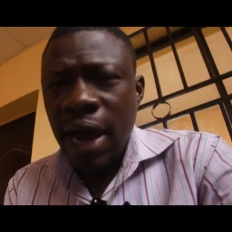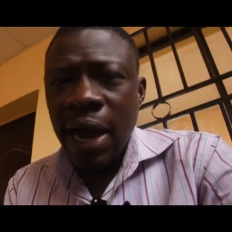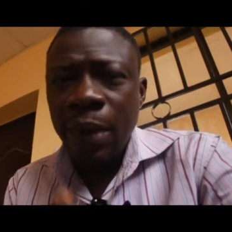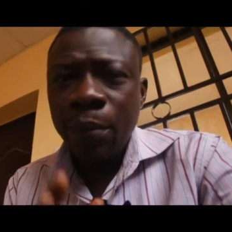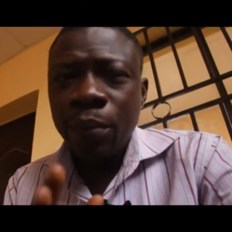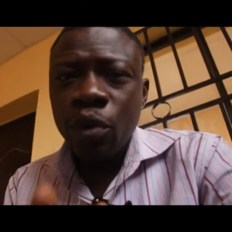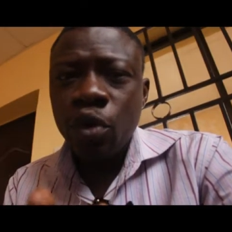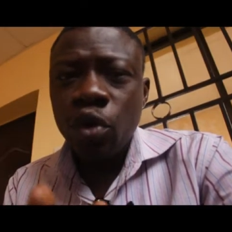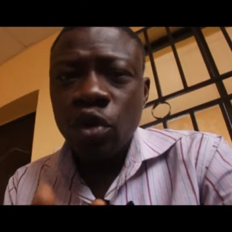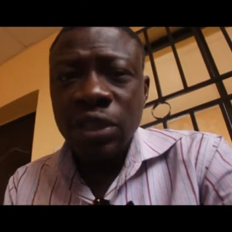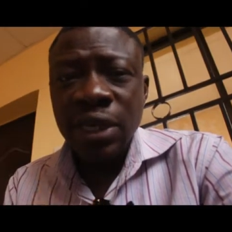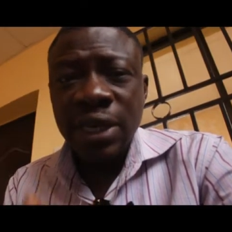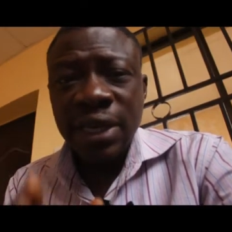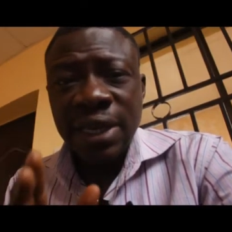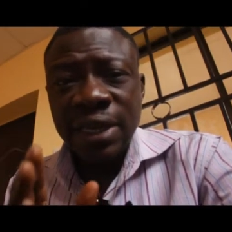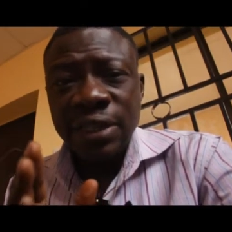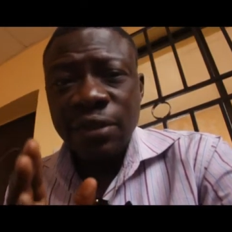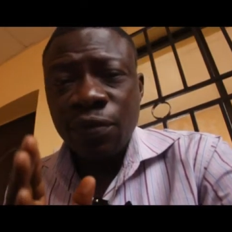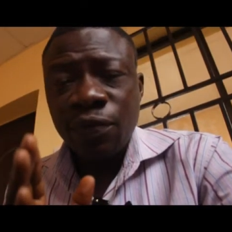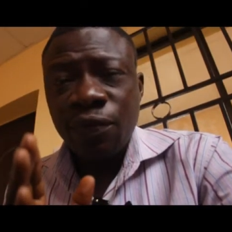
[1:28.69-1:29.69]
I'm using
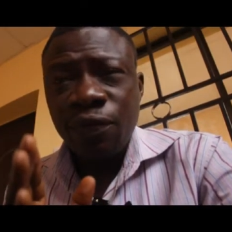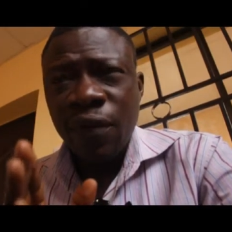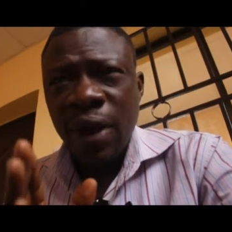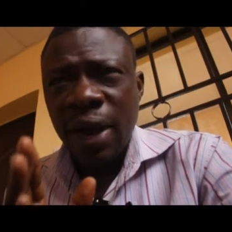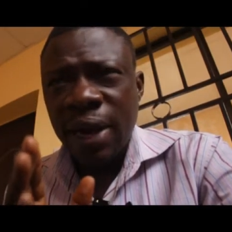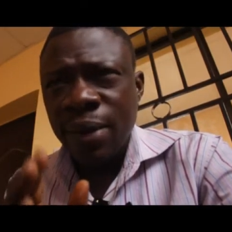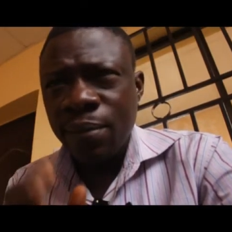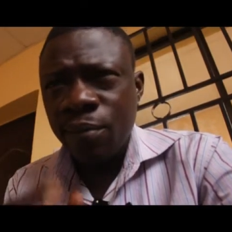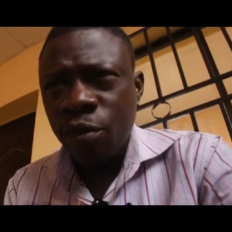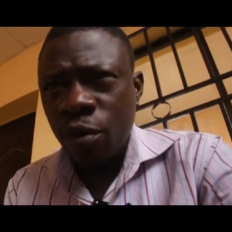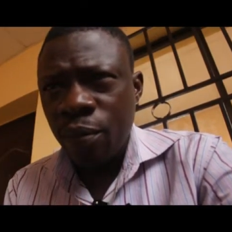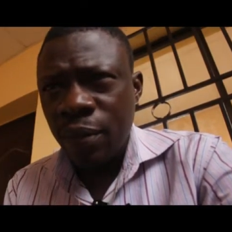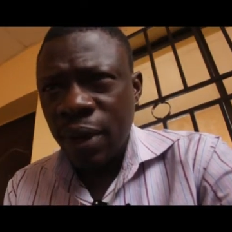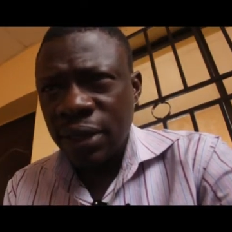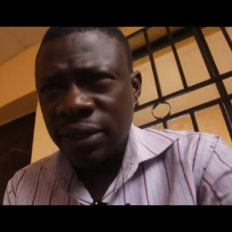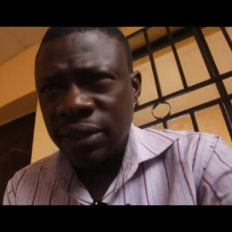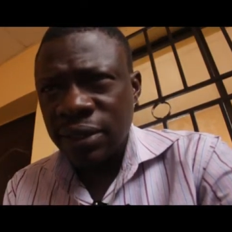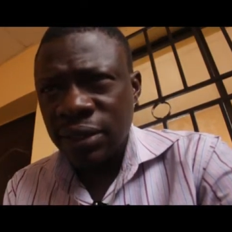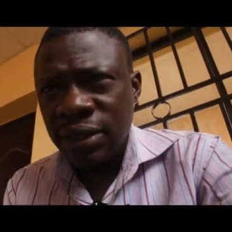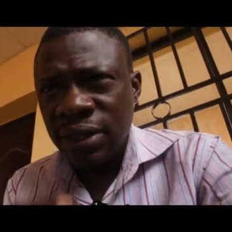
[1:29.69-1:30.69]
this very
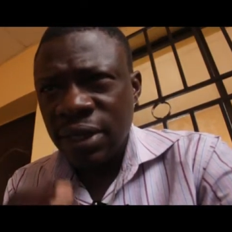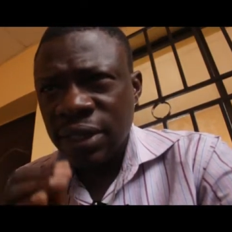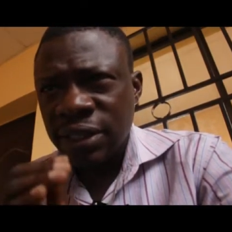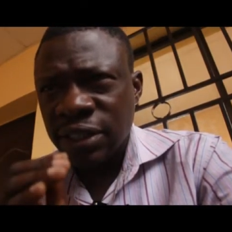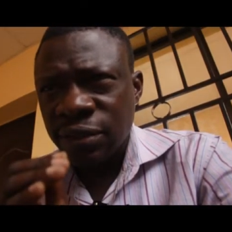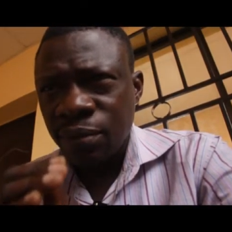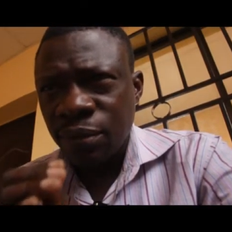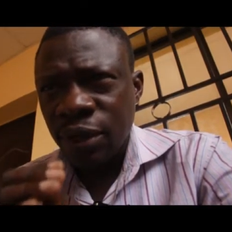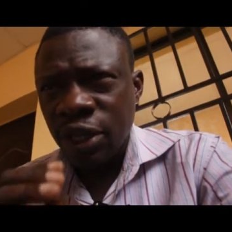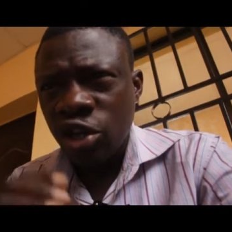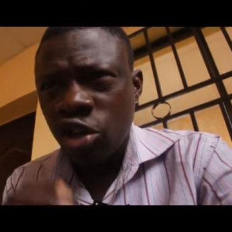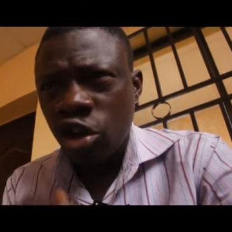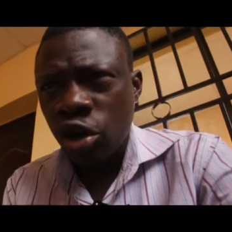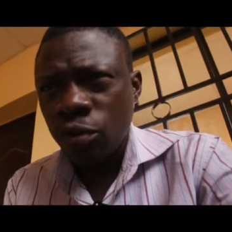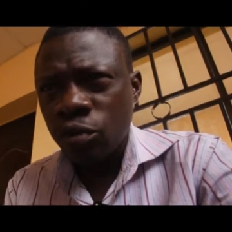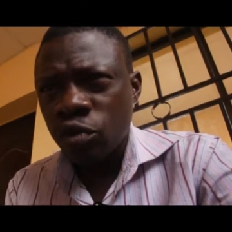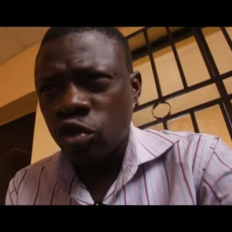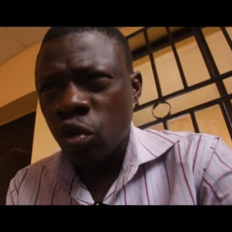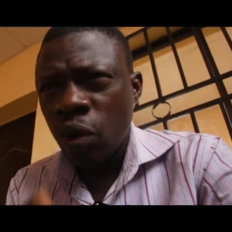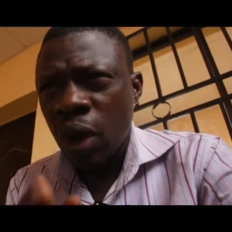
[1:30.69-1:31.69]
moment, this medium,
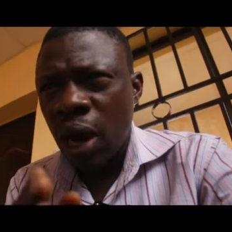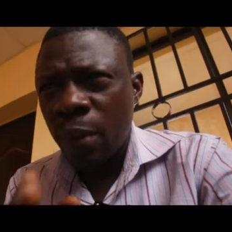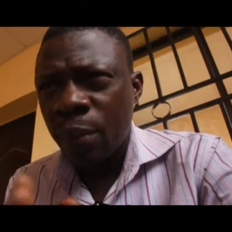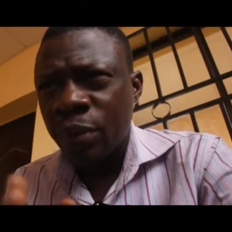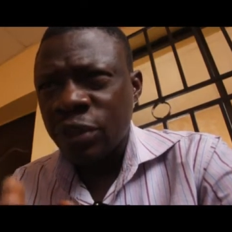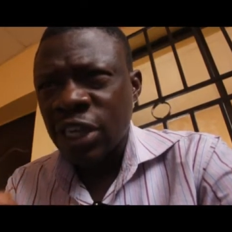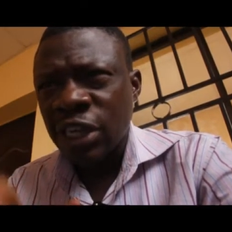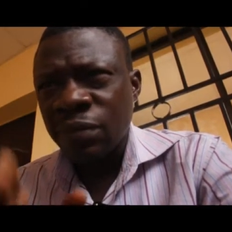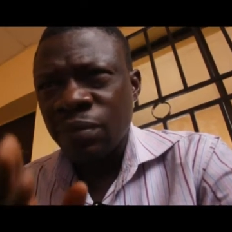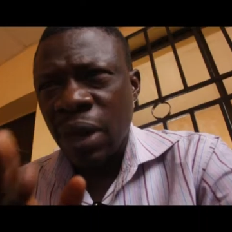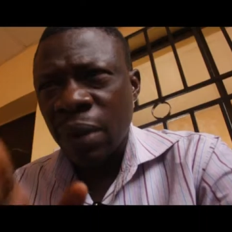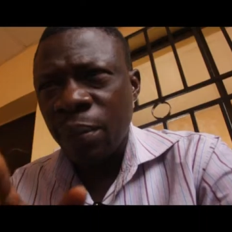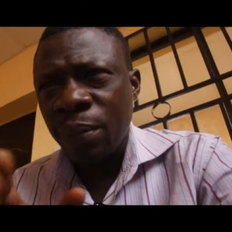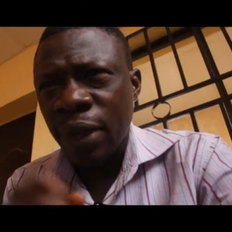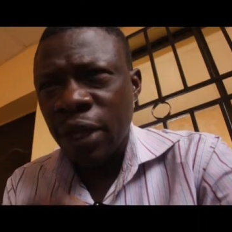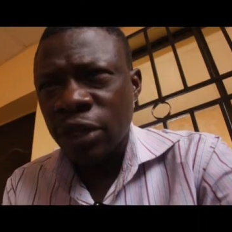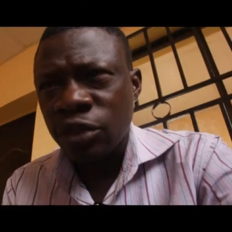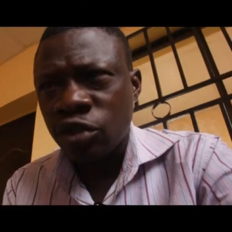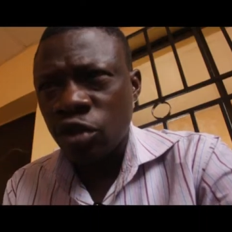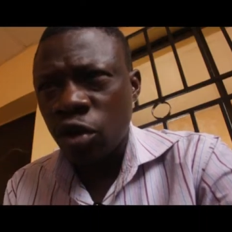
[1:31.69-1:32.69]
to appreciate my
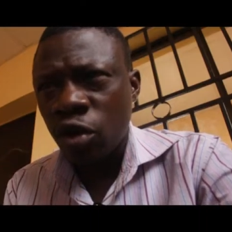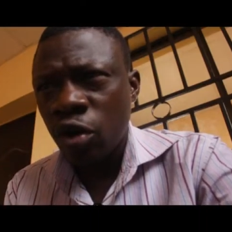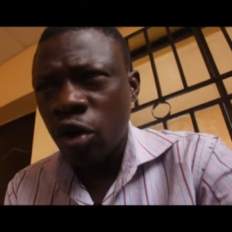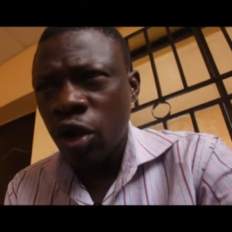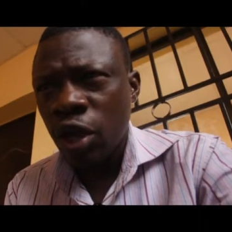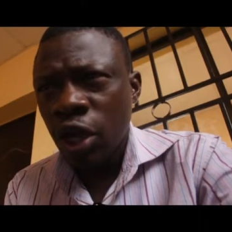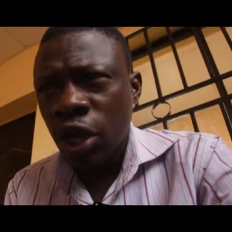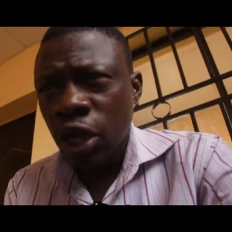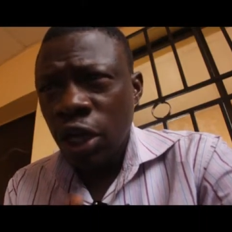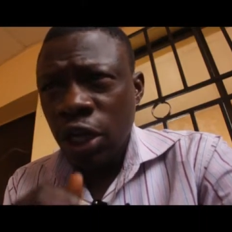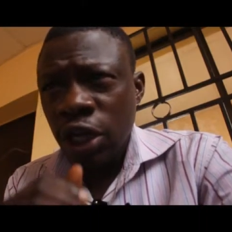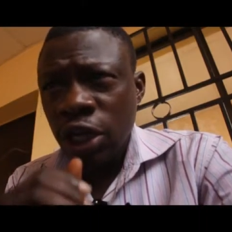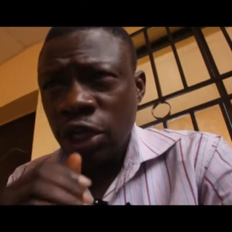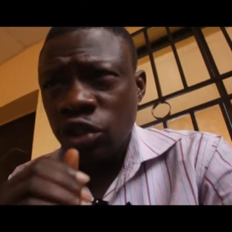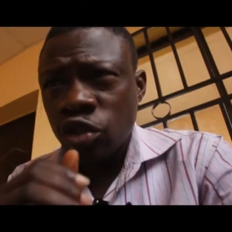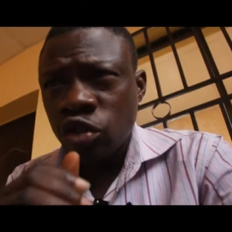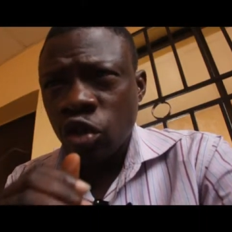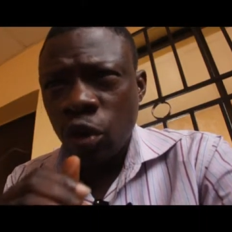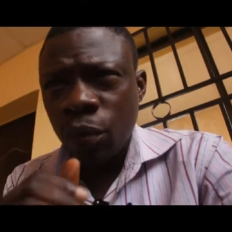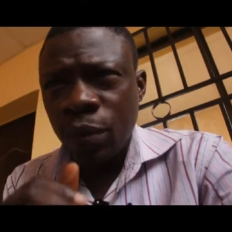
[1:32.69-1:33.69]
mentor
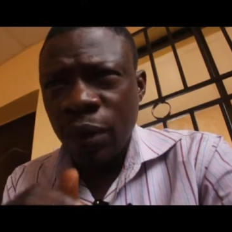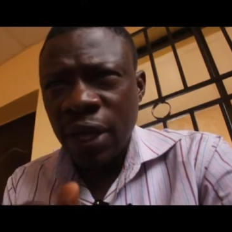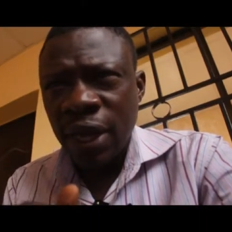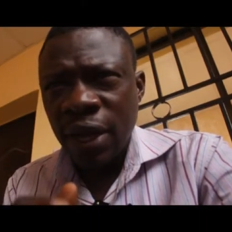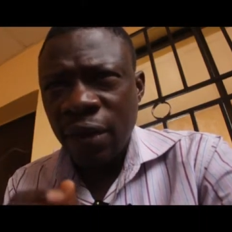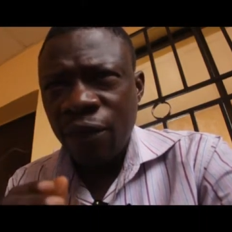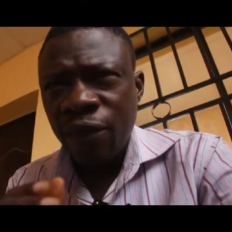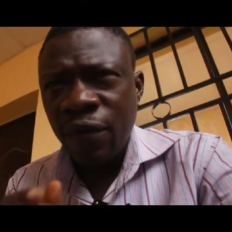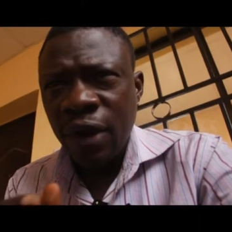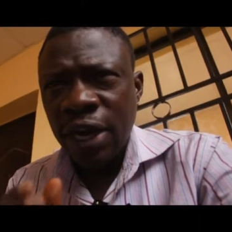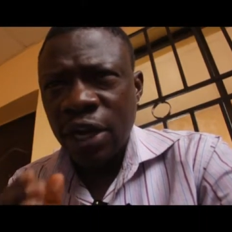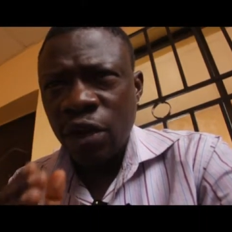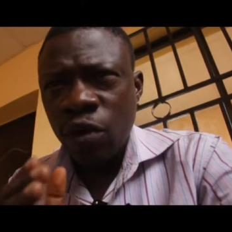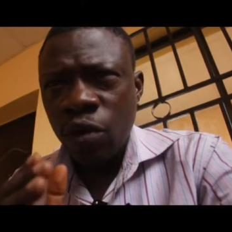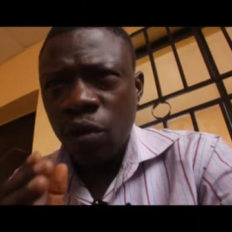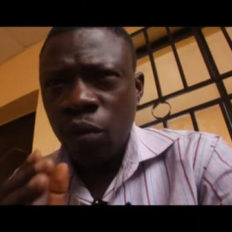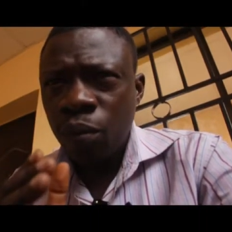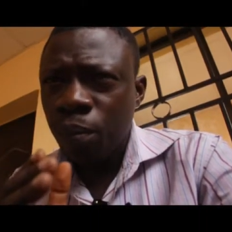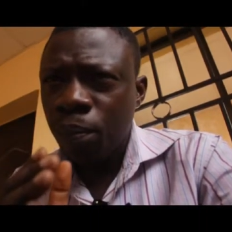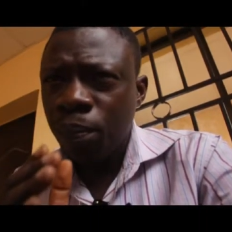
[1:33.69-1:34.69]
in Toby, a very
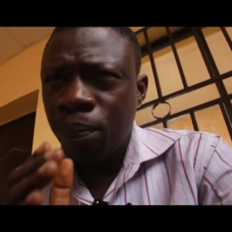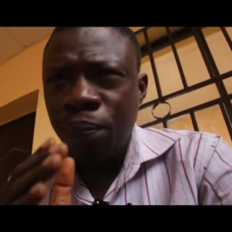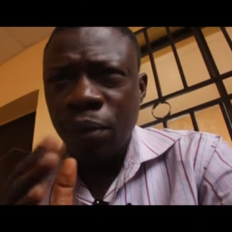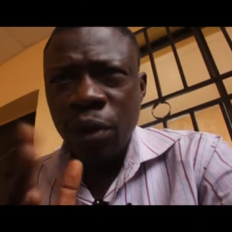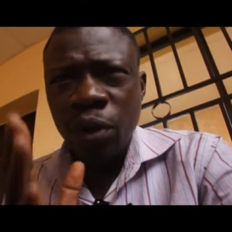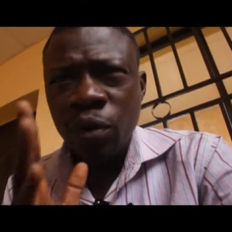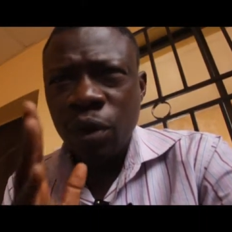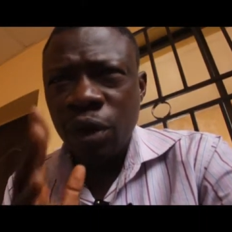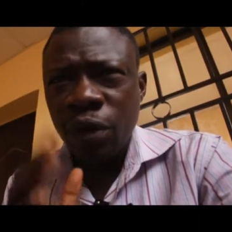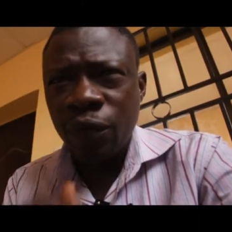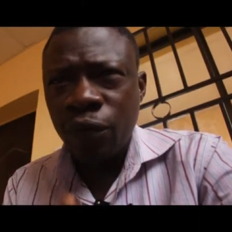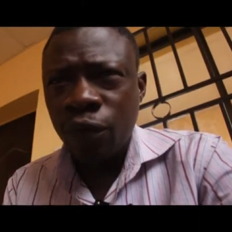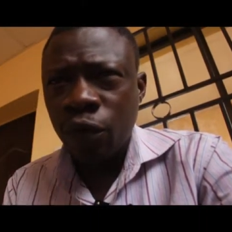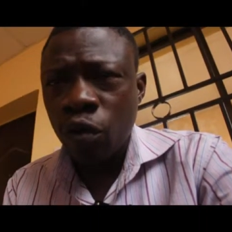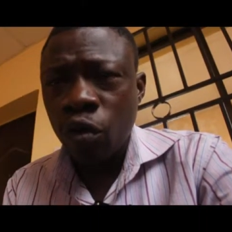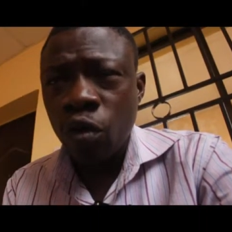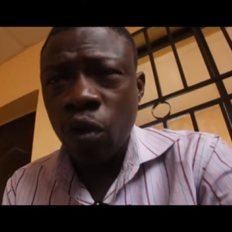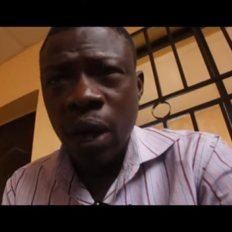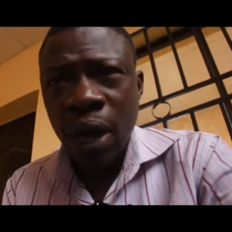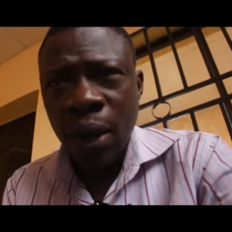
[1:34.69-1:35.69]

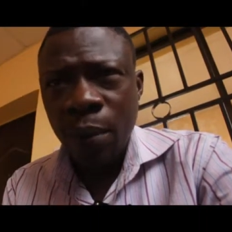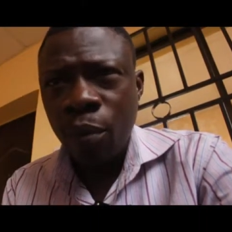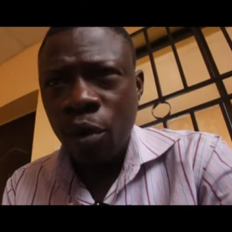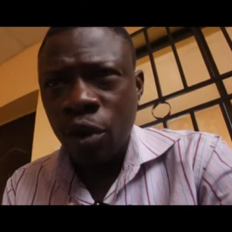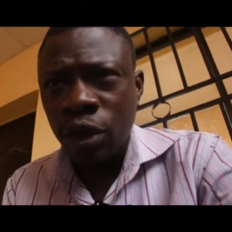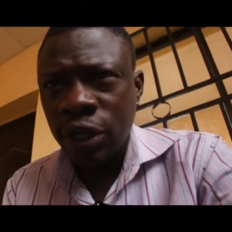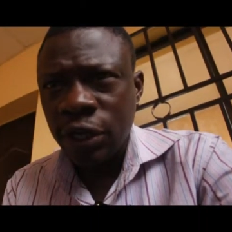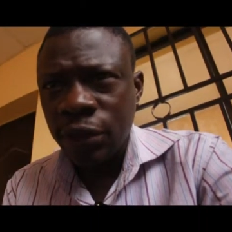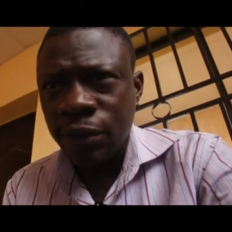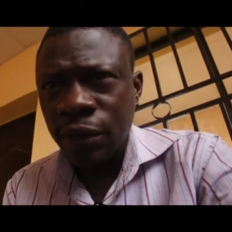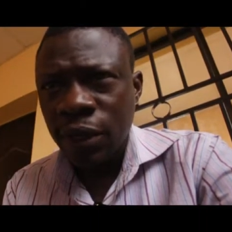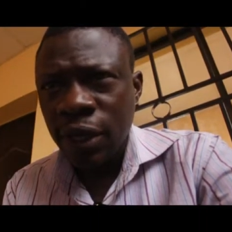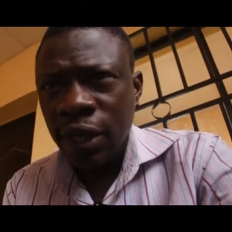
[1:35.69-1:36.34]
beautiful ebony,